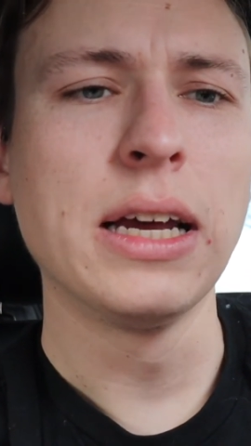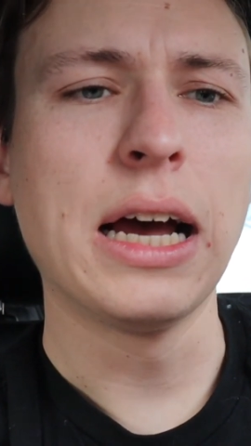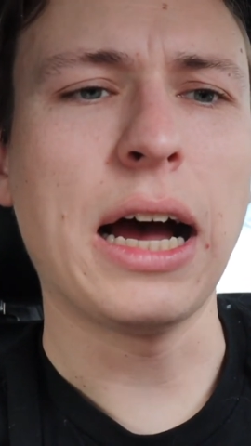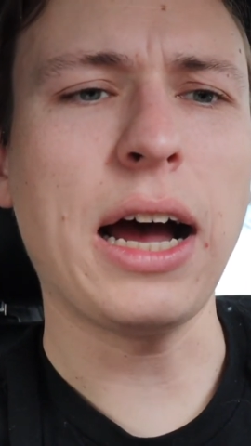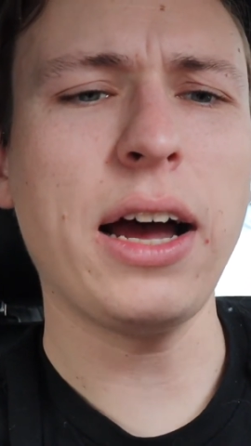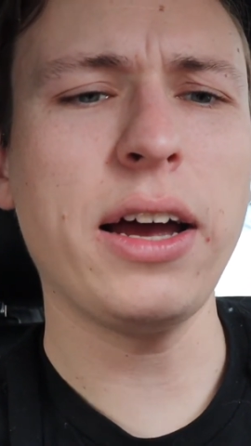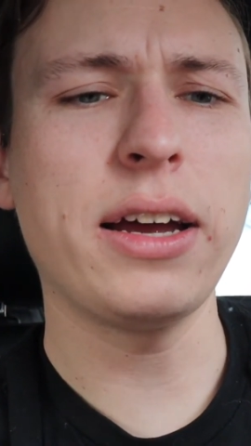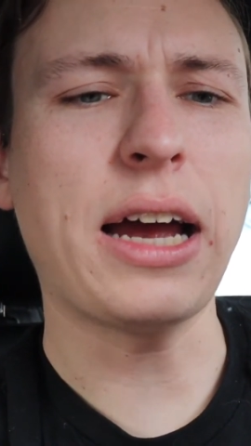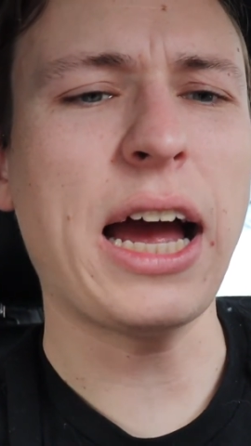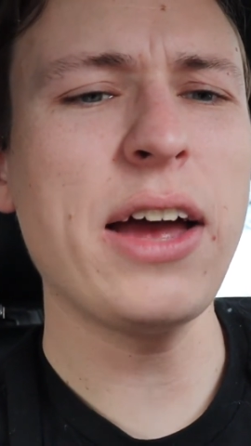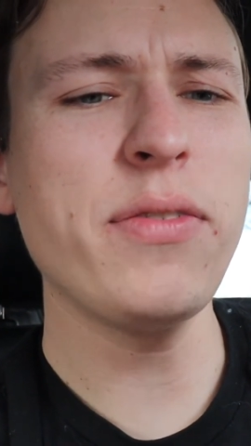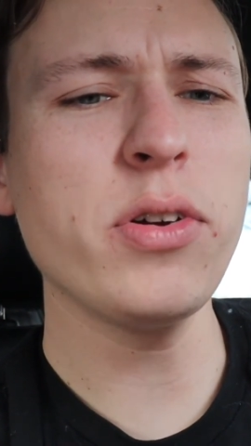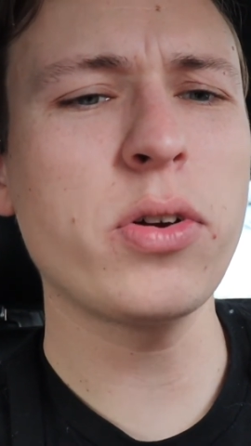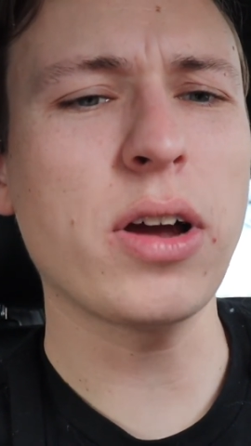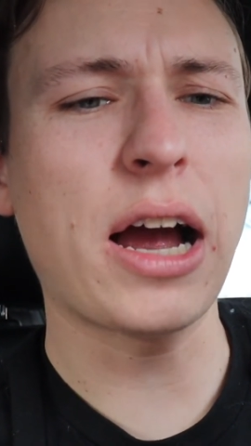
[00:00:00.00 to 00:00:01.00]
Hi,
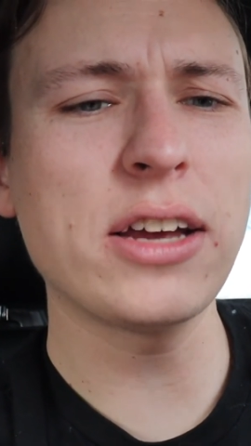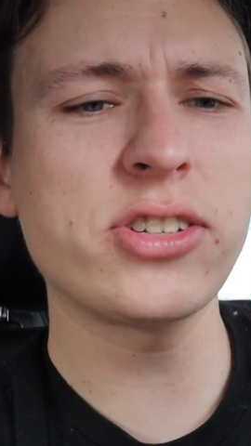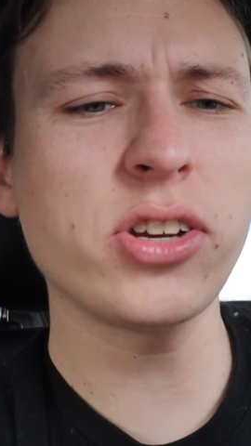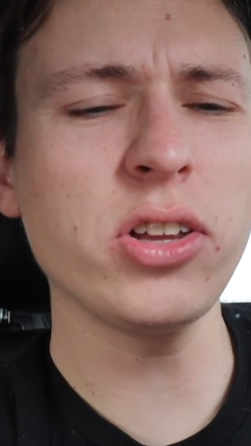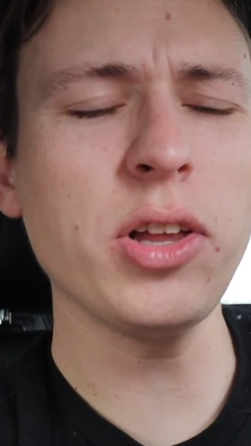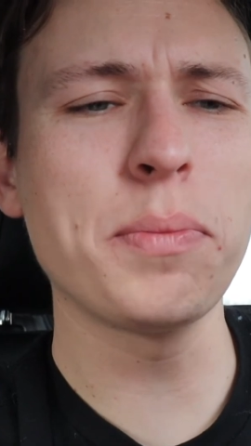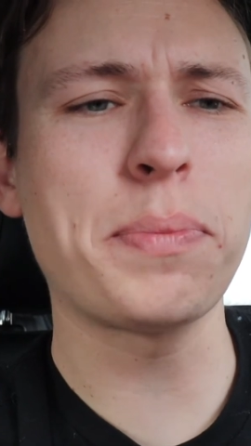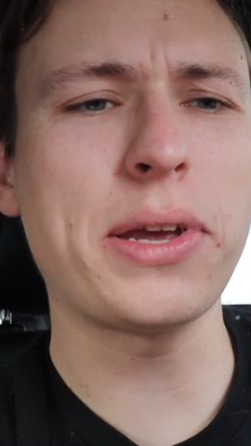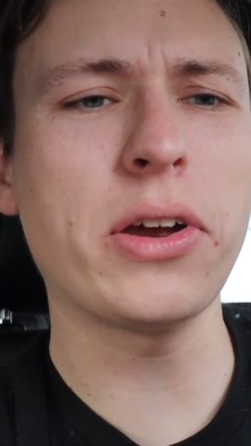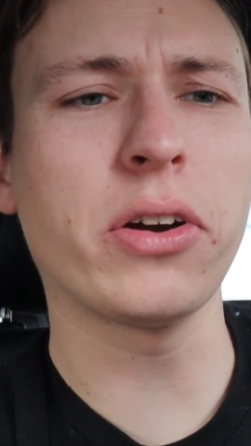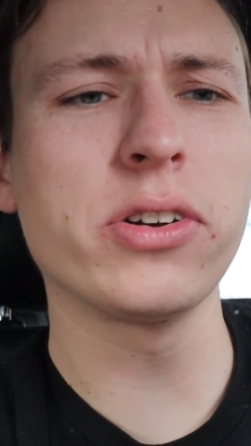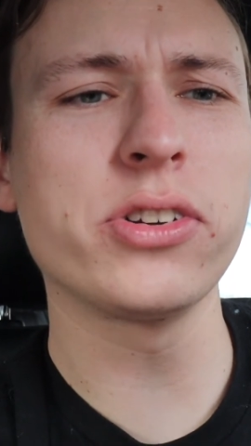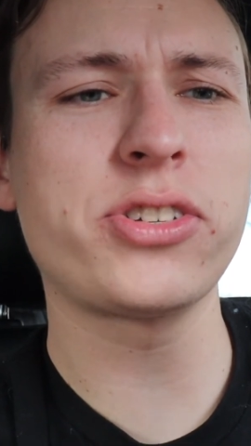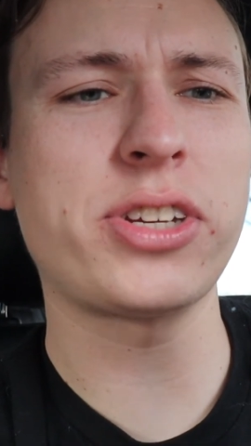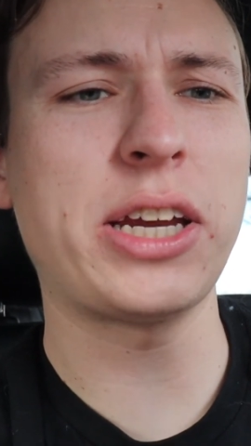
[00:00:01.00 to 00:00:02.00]
I saw a
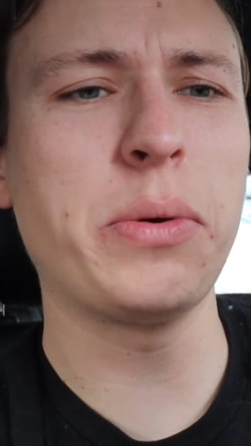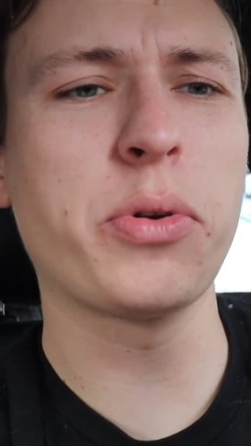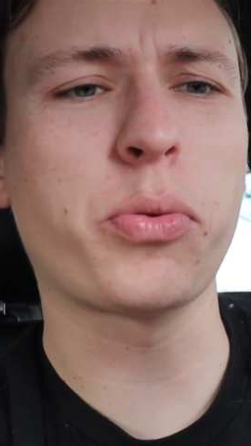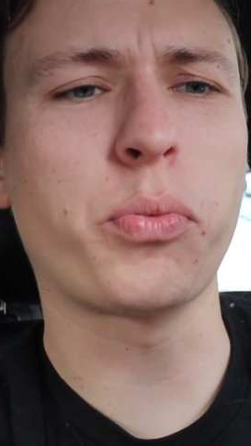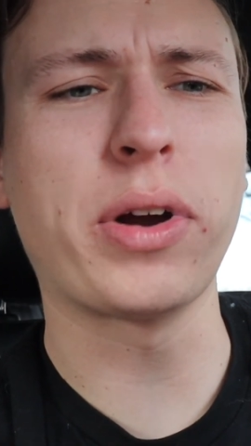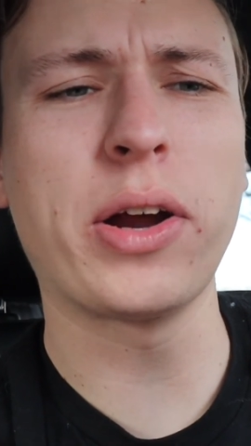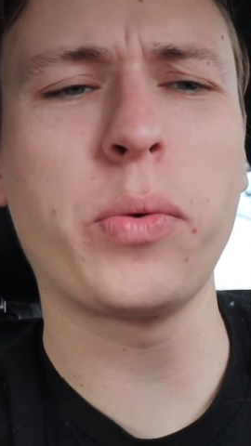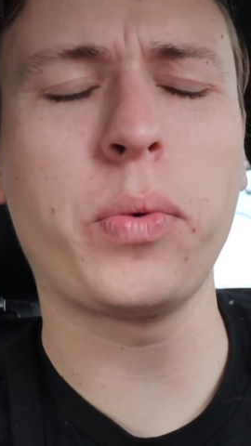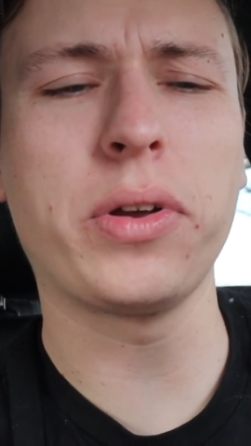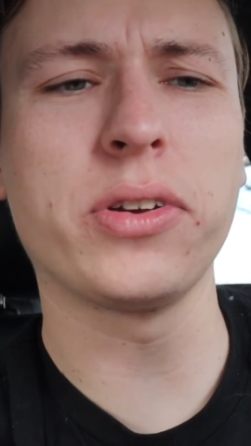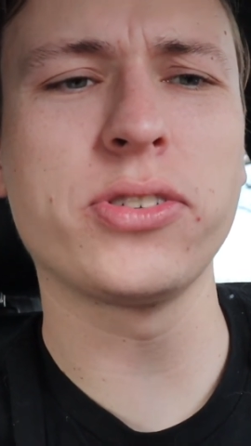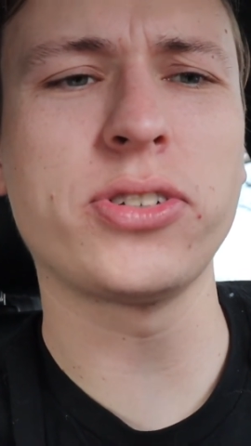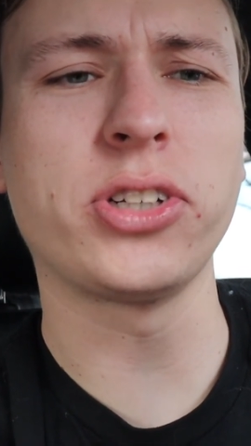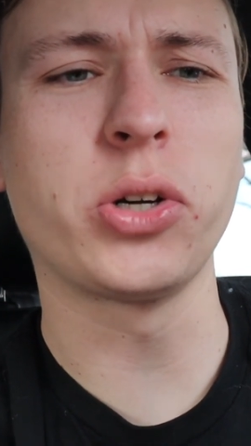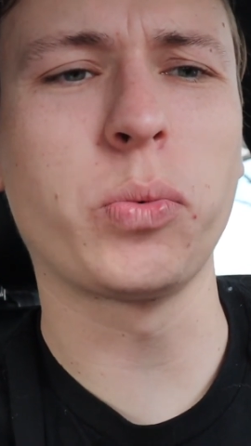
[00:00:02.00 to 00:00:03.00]
BRZ with red
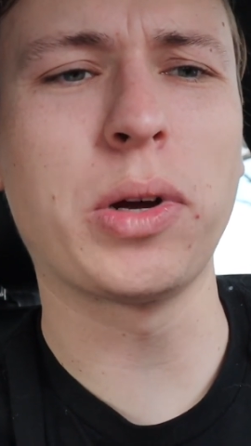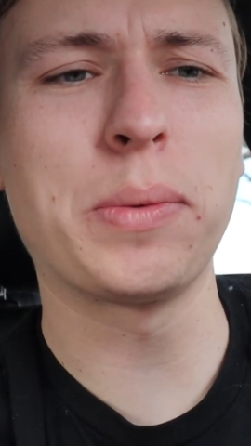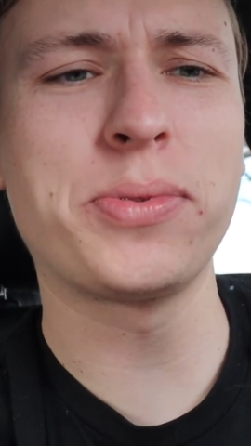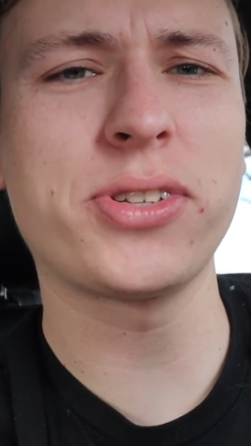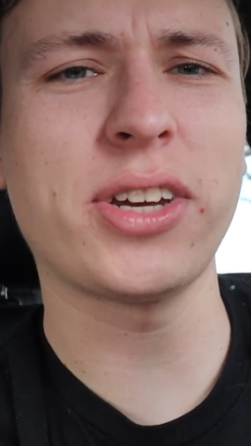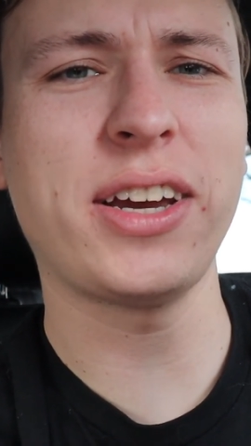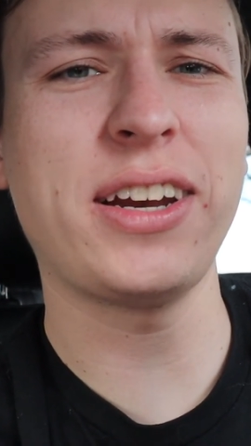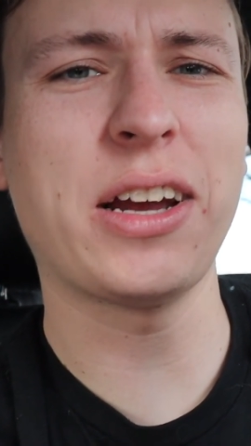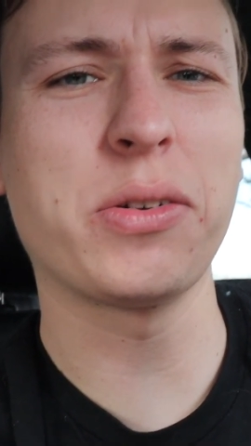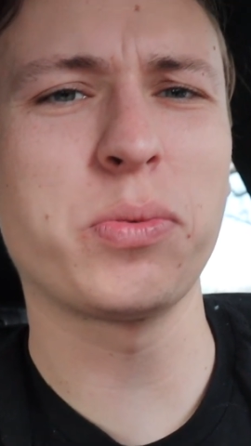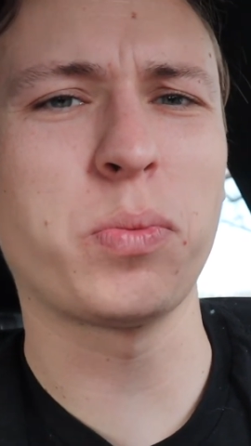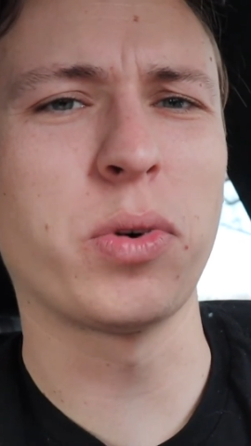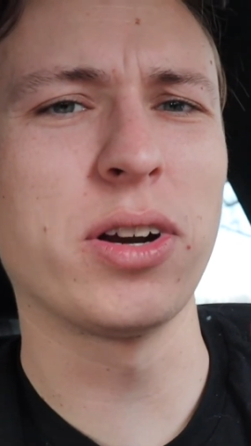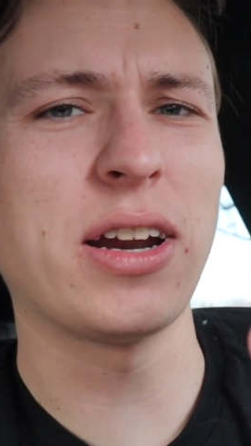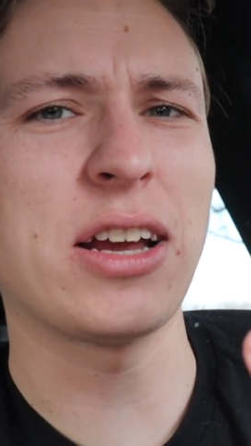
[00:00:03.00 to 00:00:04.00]
wheels on your website, and I
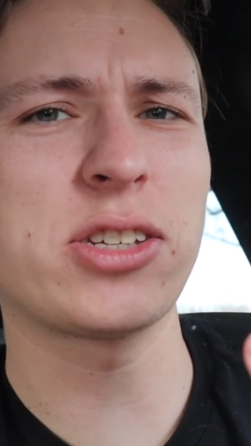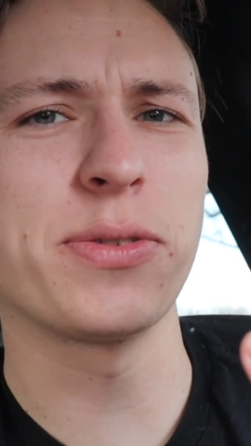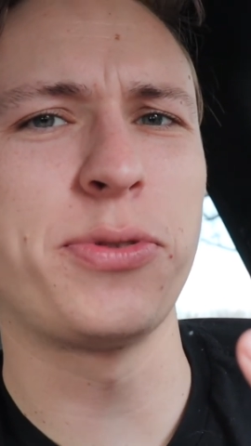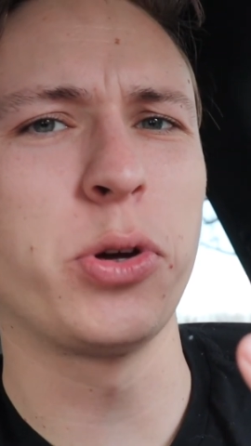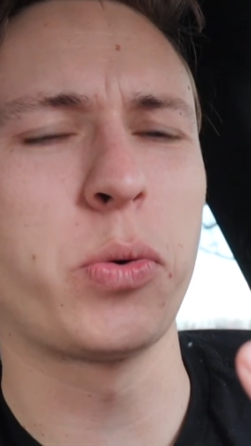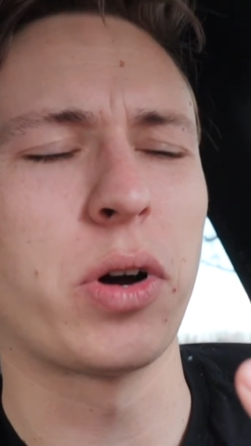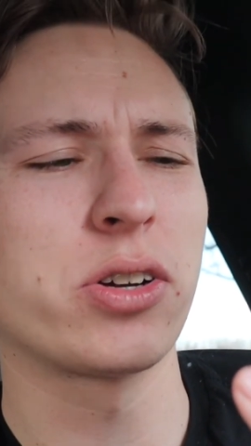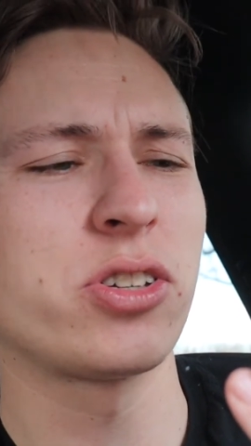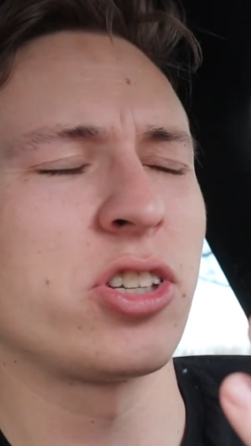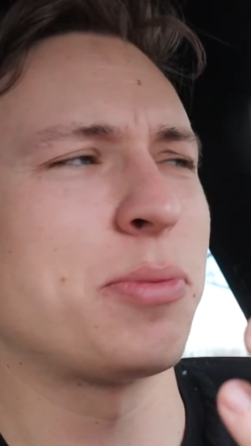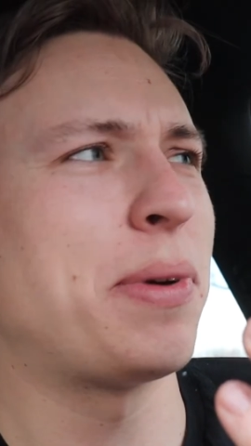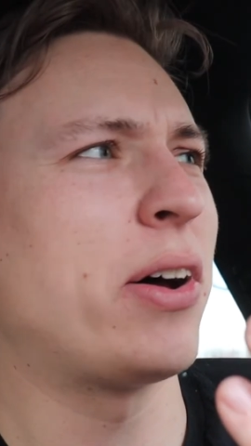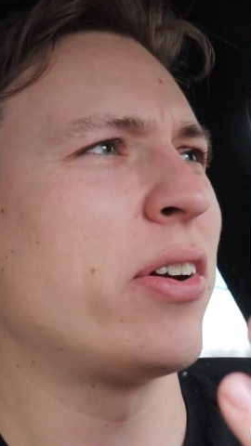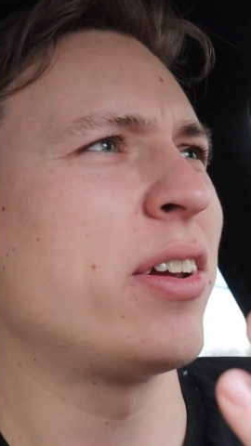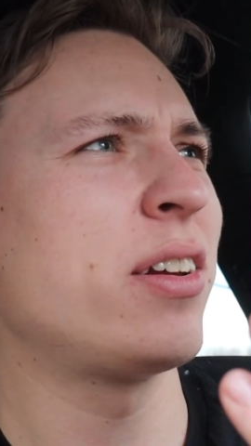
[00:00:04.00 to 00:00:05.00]
wanted to ask a few questions
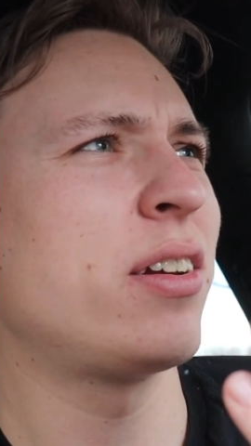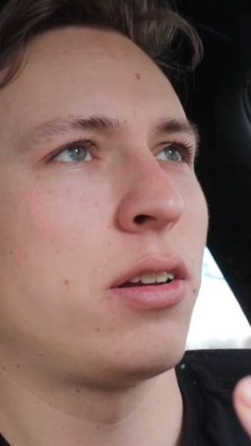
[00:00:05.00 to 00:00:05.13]
about it.